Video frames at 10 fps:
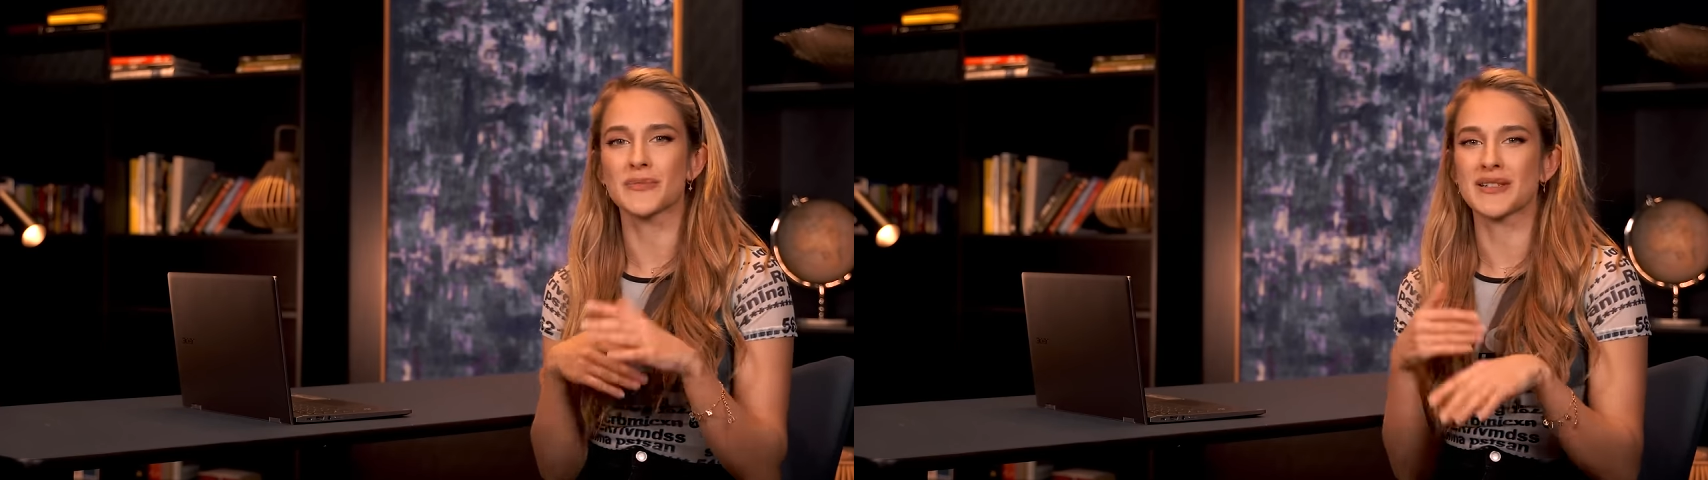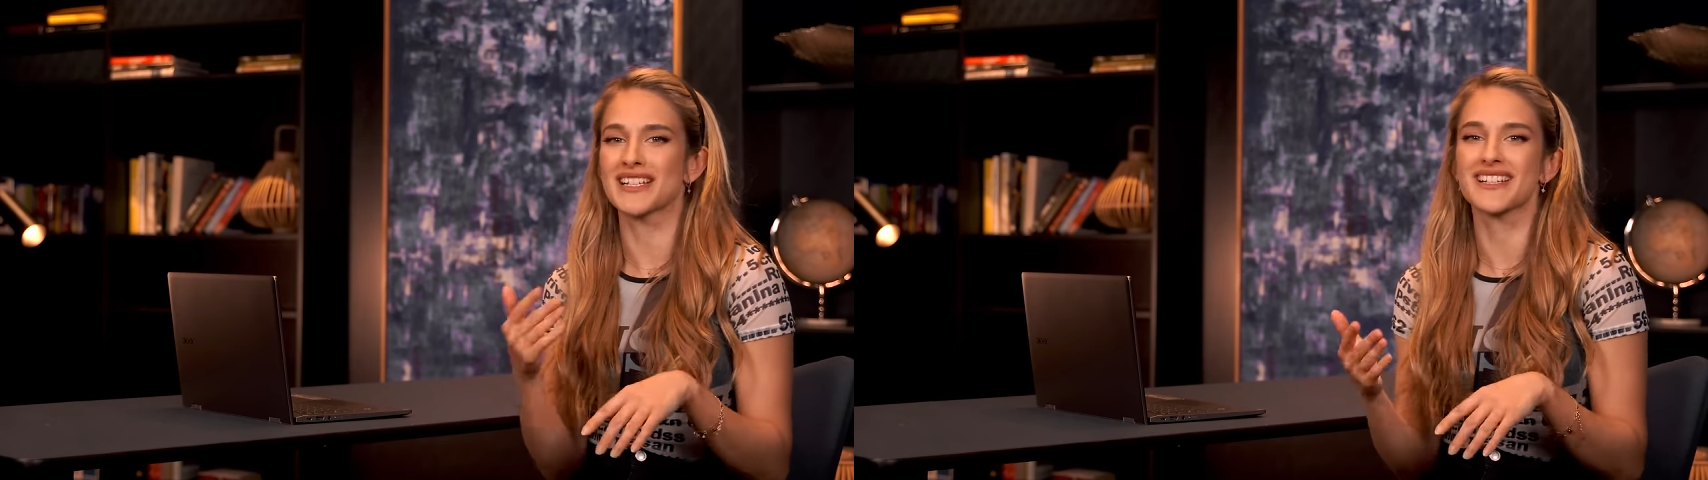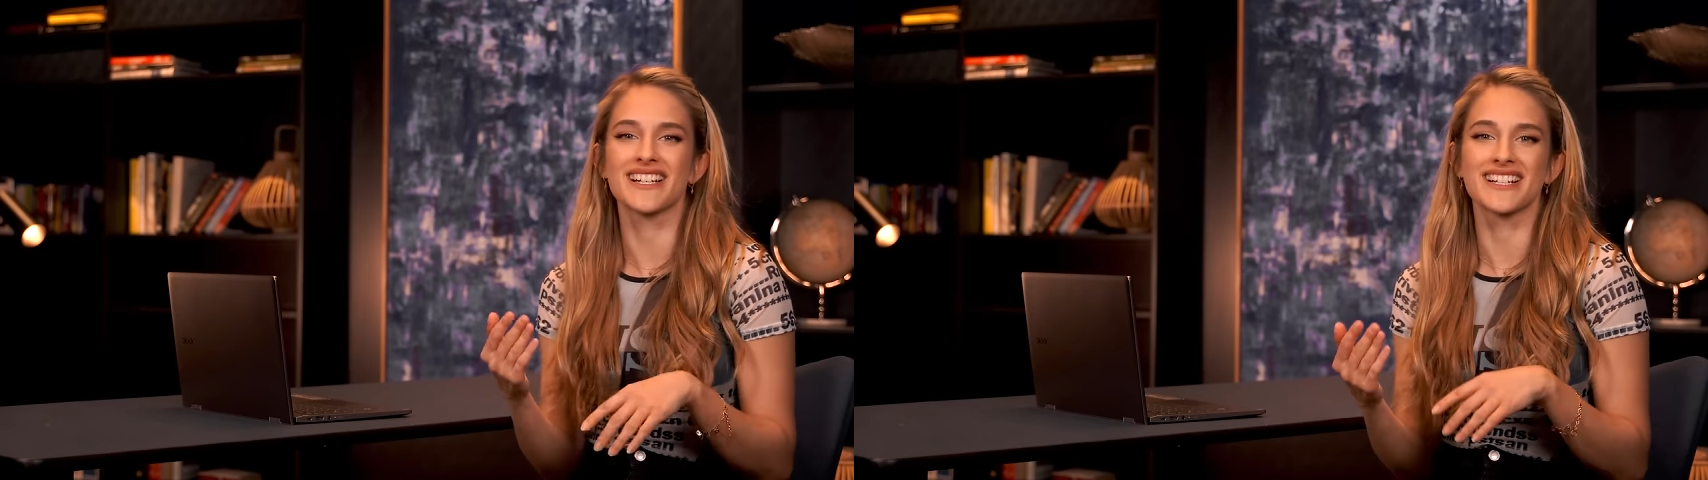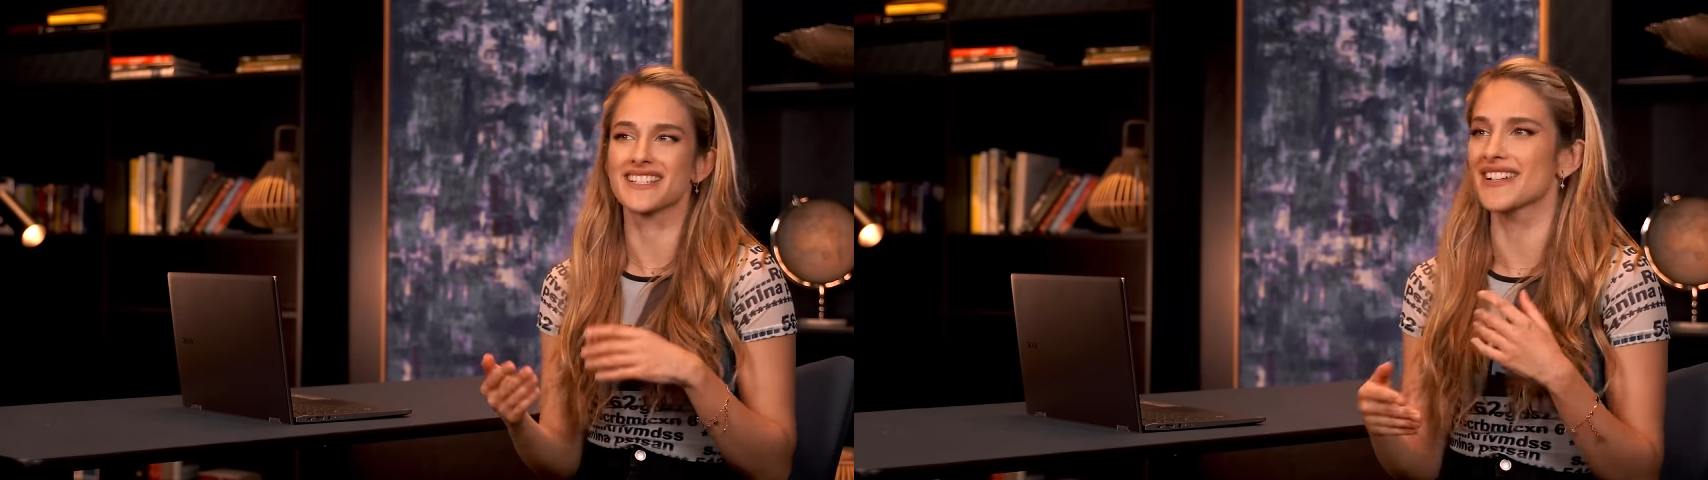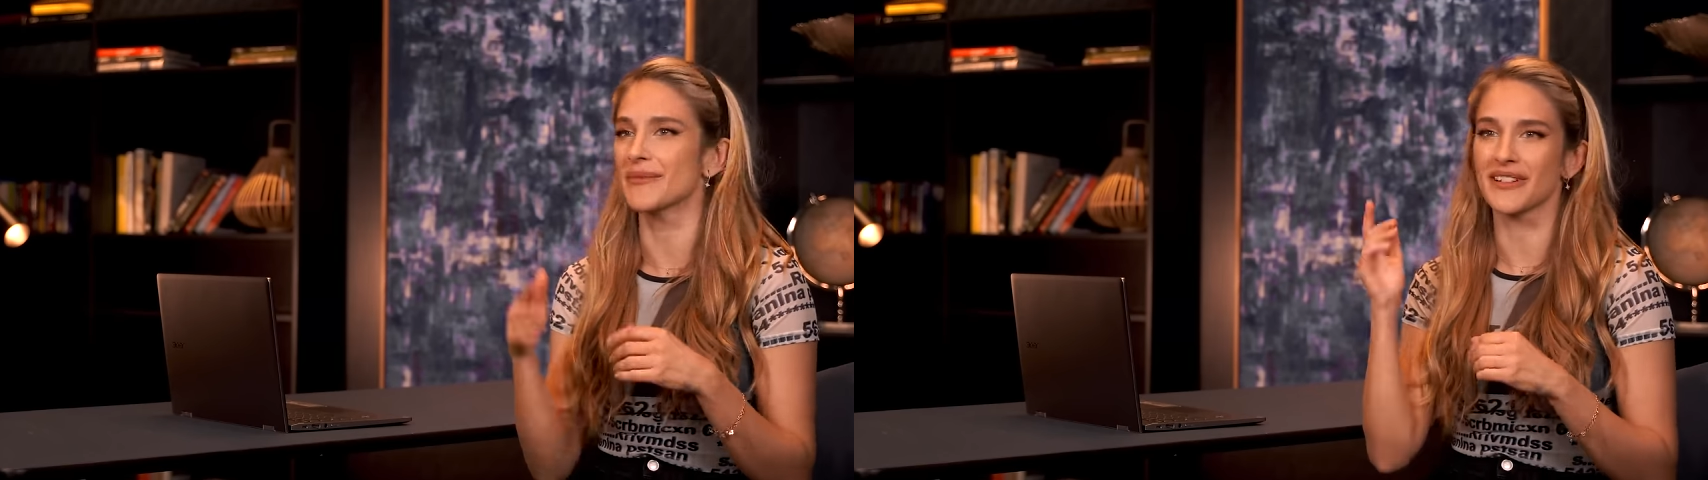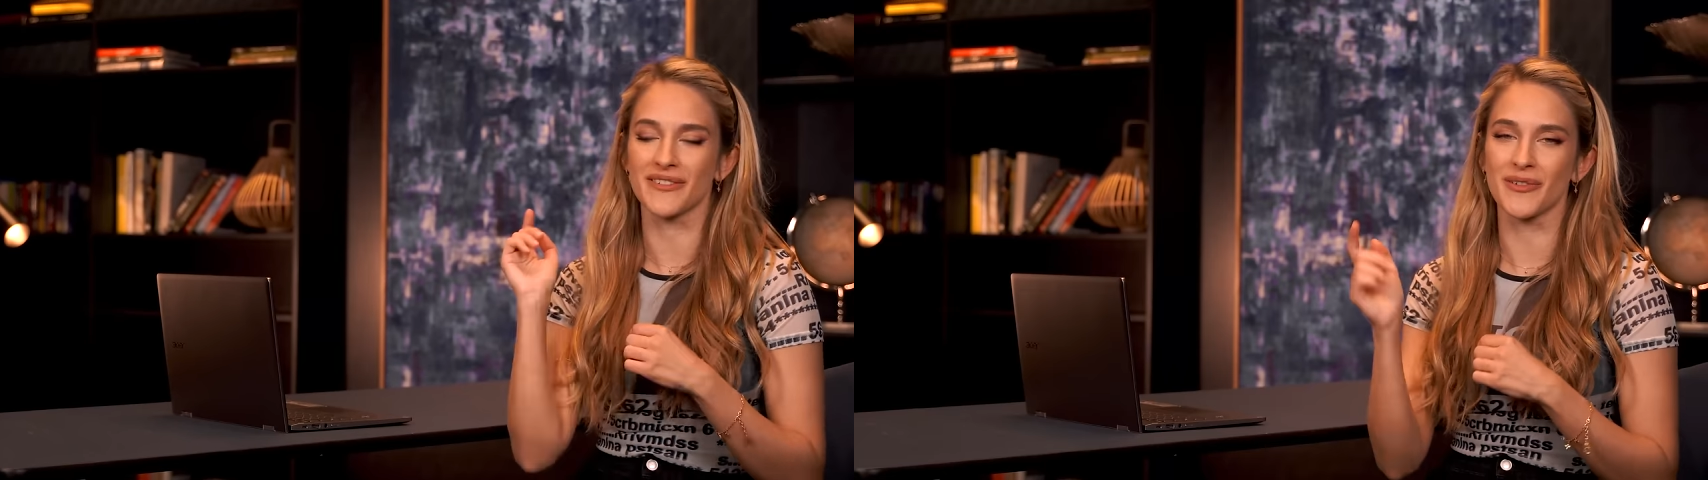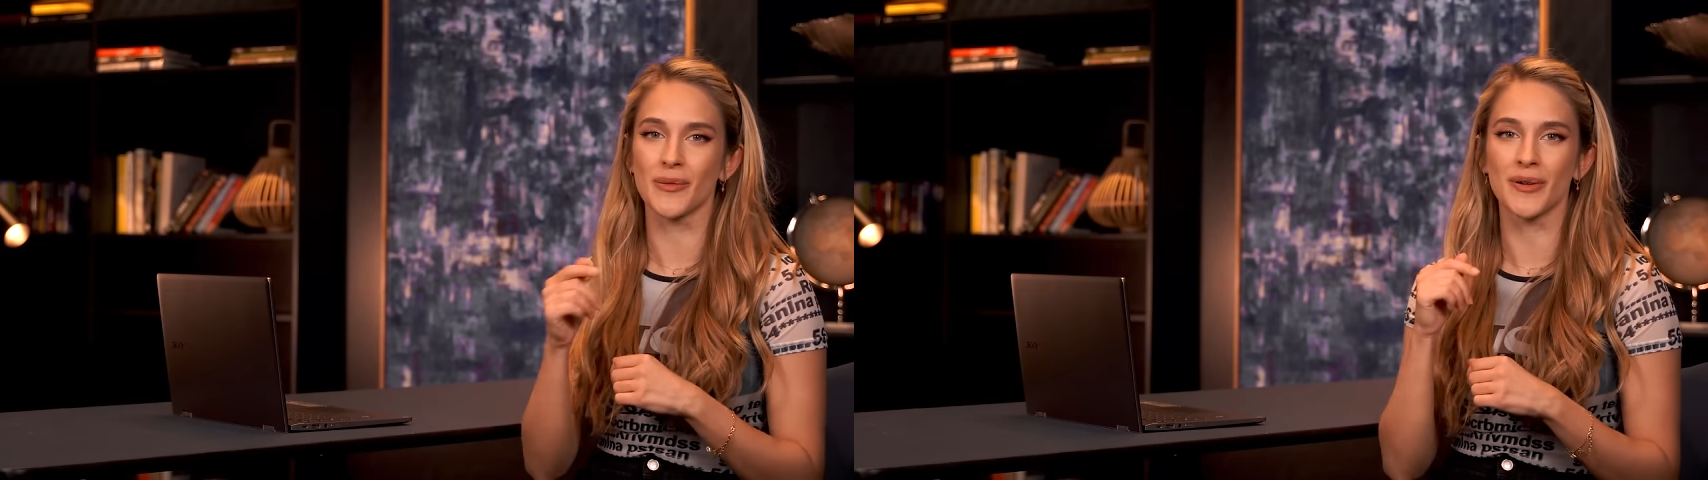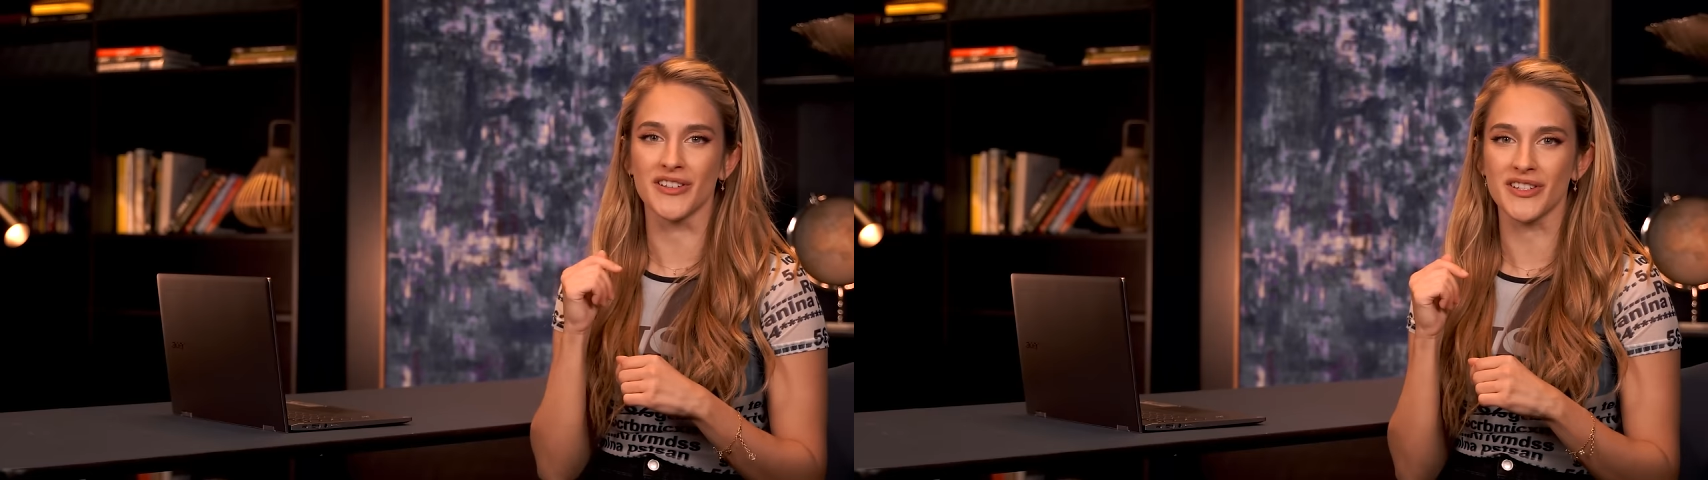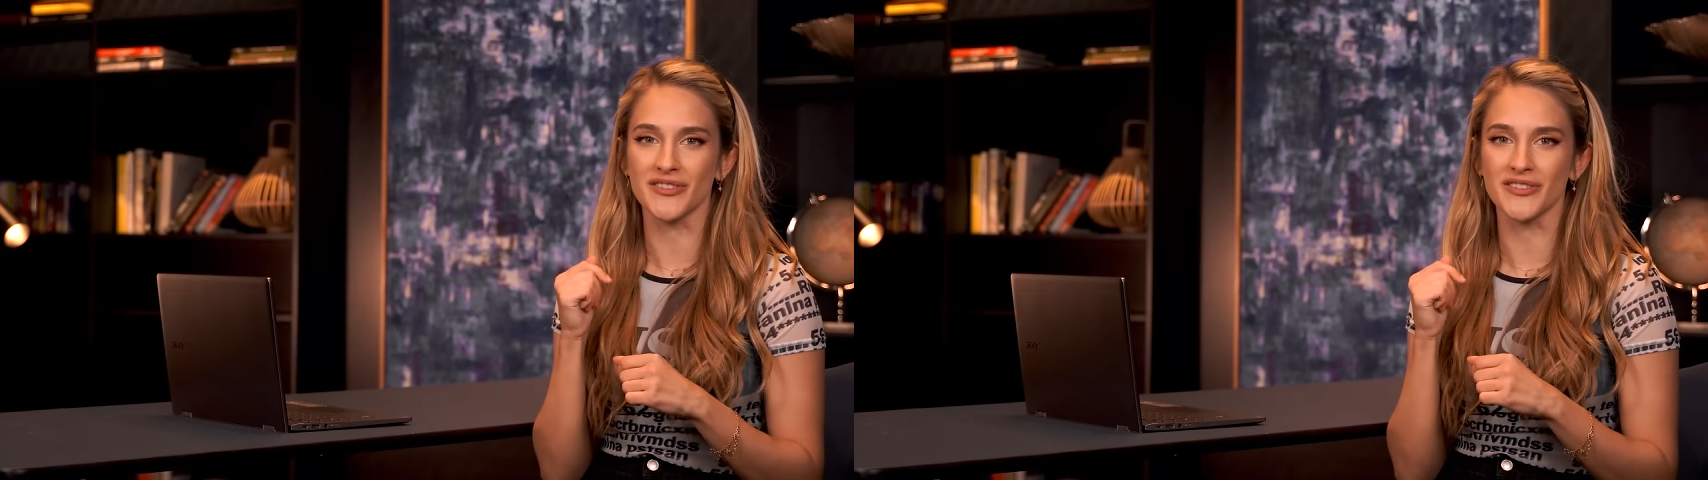percentage that I'm going to throw up on the